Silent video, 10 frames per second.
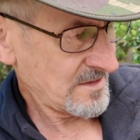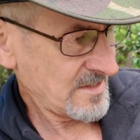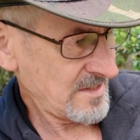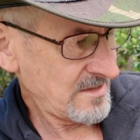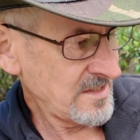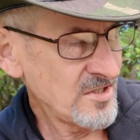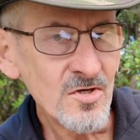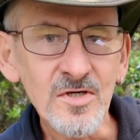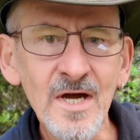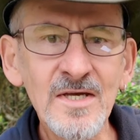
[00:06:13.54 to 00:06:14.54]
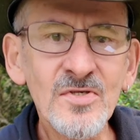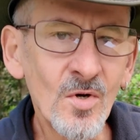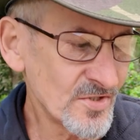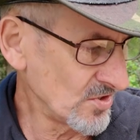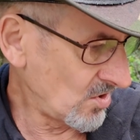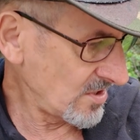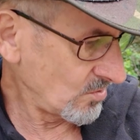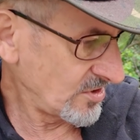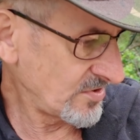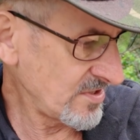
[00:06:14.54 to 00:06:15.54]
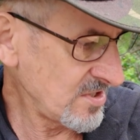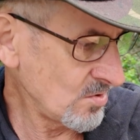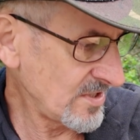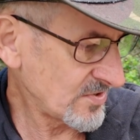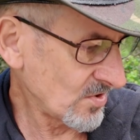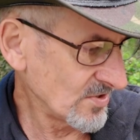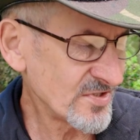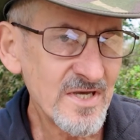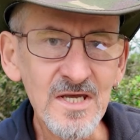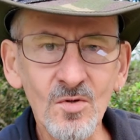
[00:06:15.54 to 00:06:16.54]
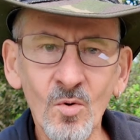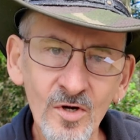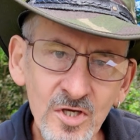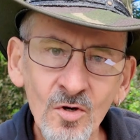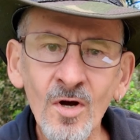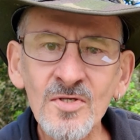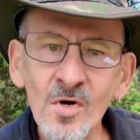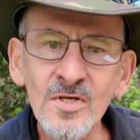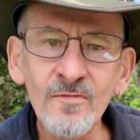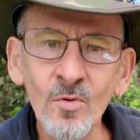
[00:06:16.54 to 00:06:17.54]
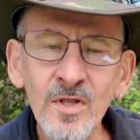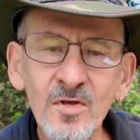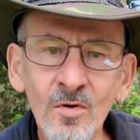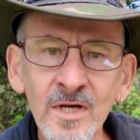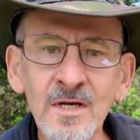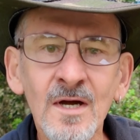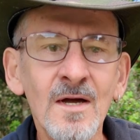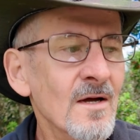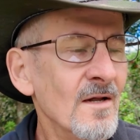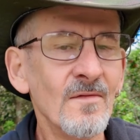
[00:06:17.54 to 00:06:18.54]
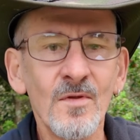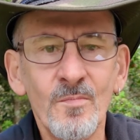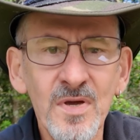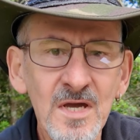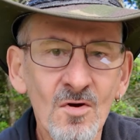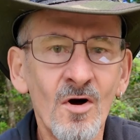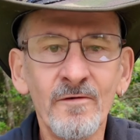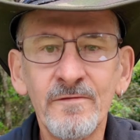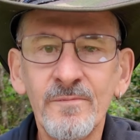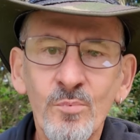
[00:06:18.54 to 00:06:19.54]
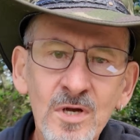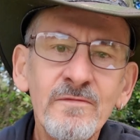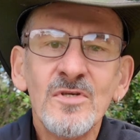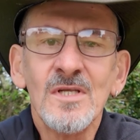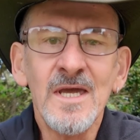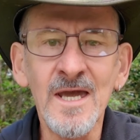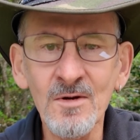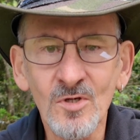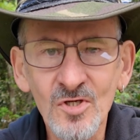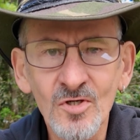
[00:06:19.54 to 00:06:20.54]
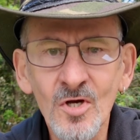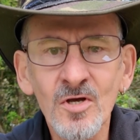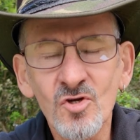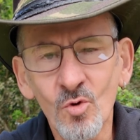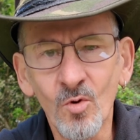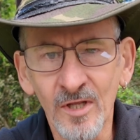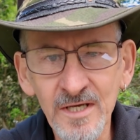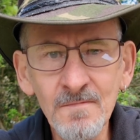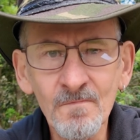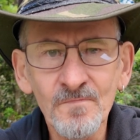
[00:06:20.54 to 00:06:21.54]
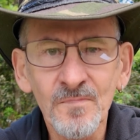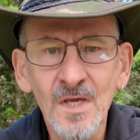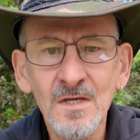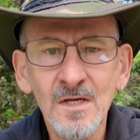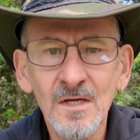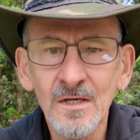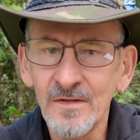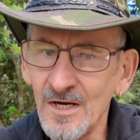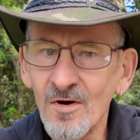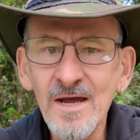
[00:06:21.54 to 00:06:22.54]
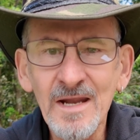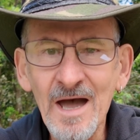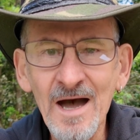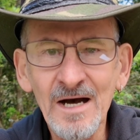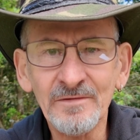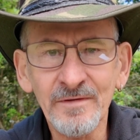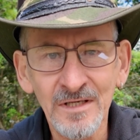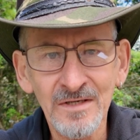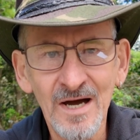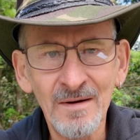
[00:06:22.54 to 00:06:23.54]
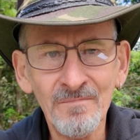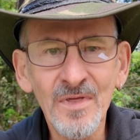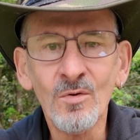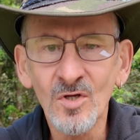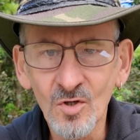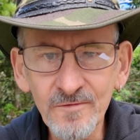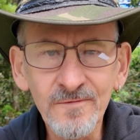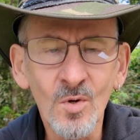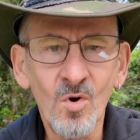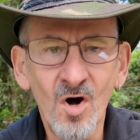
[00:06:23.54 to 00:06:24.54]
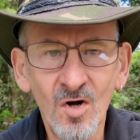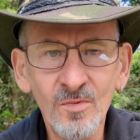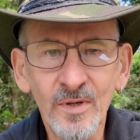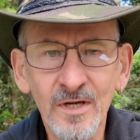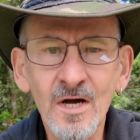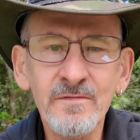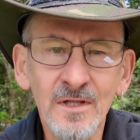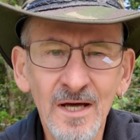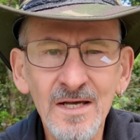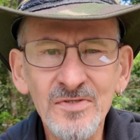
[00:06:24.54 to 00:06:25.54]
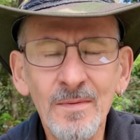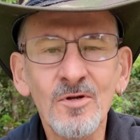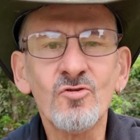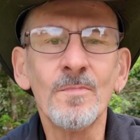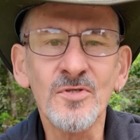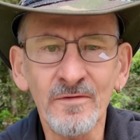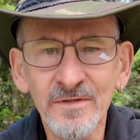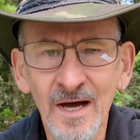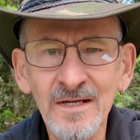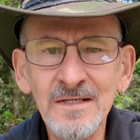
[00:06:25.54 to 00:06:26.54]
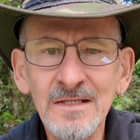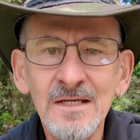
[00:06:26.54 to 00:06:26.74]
okay, the UK size 9, which is a US size 10 or Euro size 43. The pair I've previously had, which I'll show you shortly, they were 8.5, and they were good for a while, but over the last couple of trips I've done,